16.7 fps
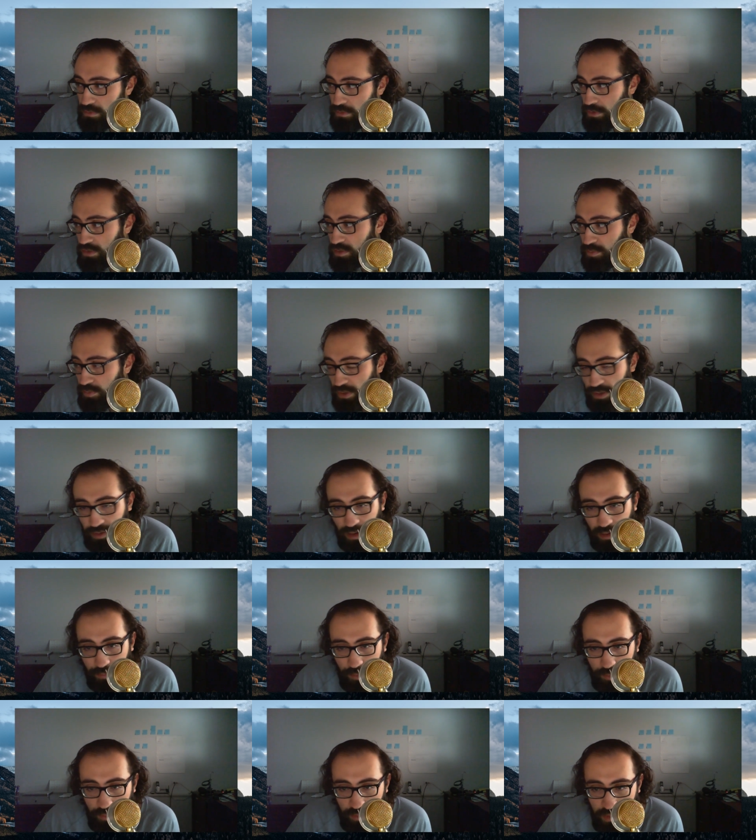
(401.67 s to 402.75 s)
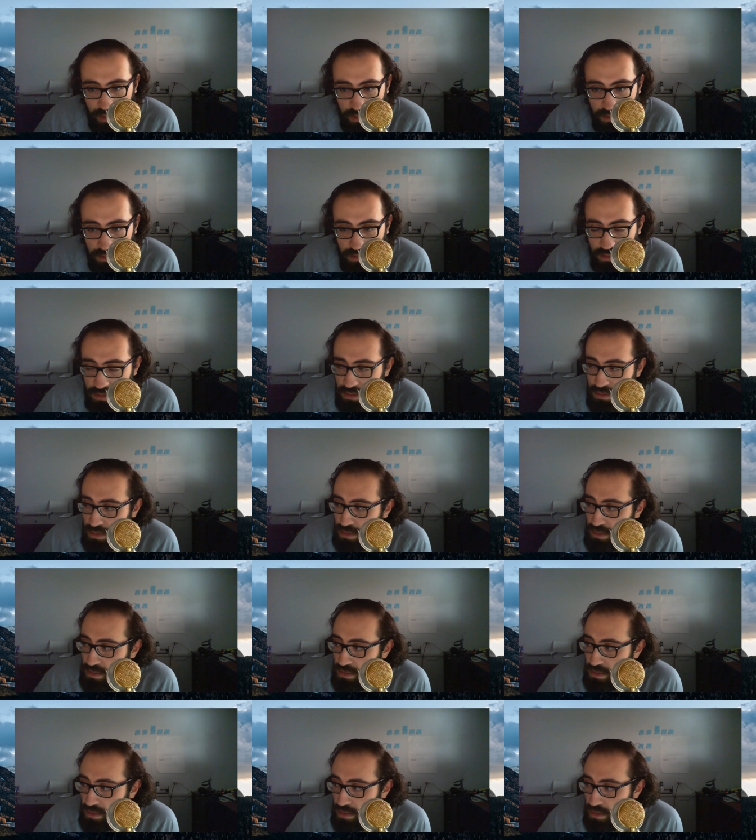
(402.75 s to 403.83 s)
roast pretty crappy beans,
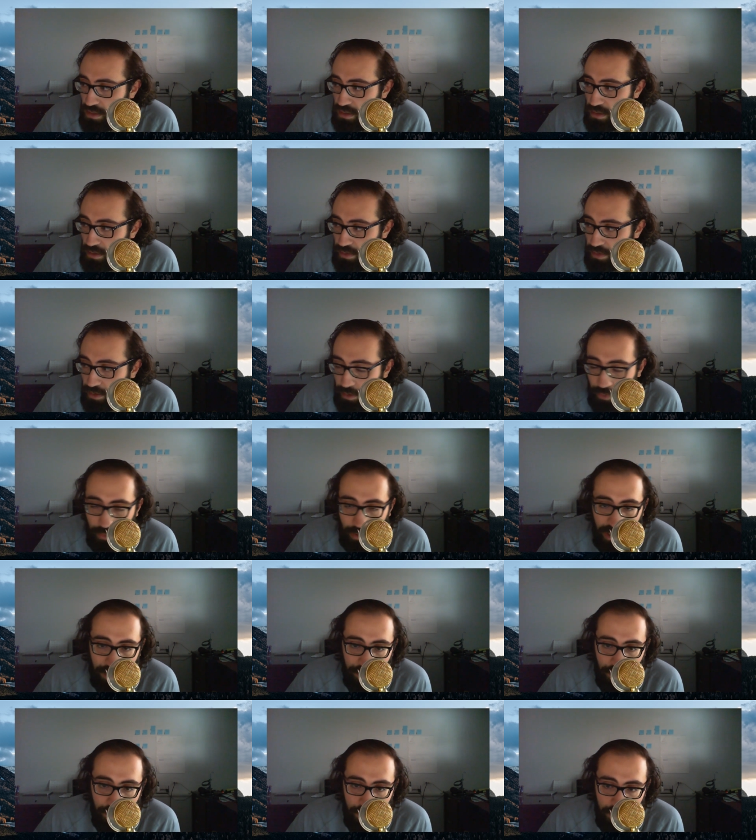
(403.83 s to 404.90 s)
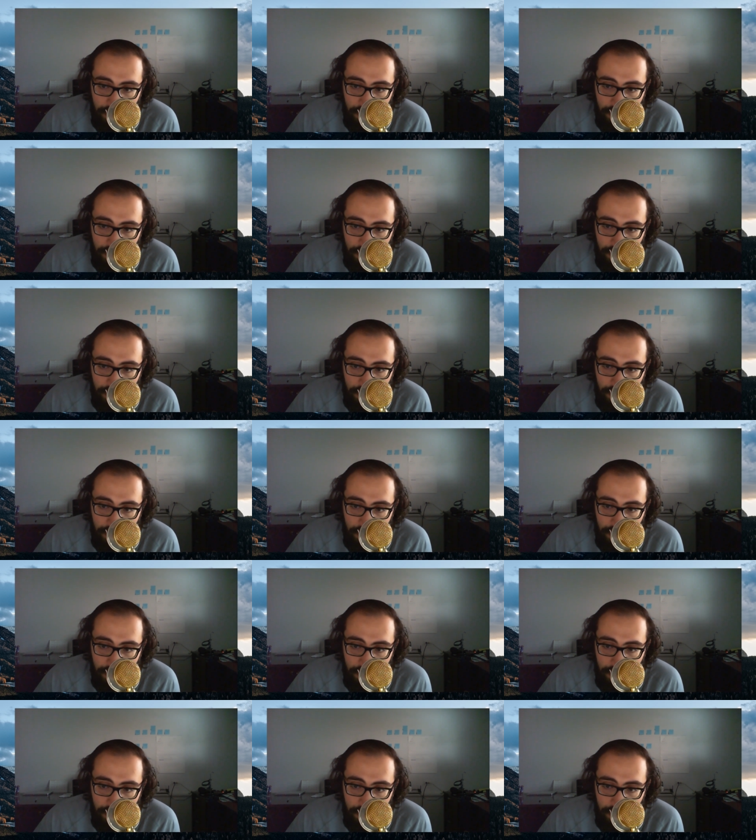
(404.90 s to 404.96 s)
they crop